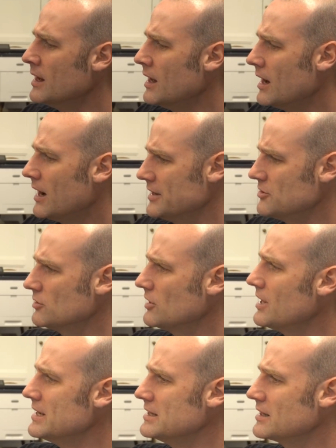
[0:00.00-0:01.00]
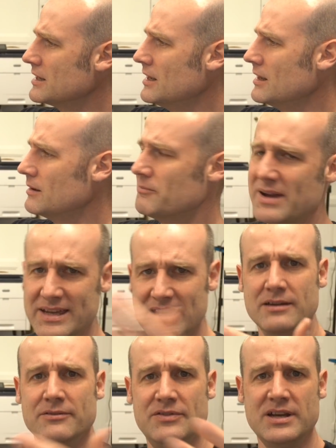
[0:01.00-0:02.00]
I don't like making
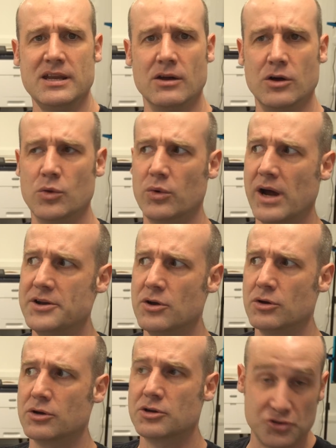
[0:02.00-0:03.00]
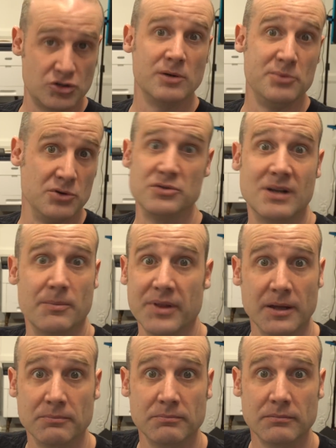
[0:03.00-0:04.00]
a video where I don't contribute something.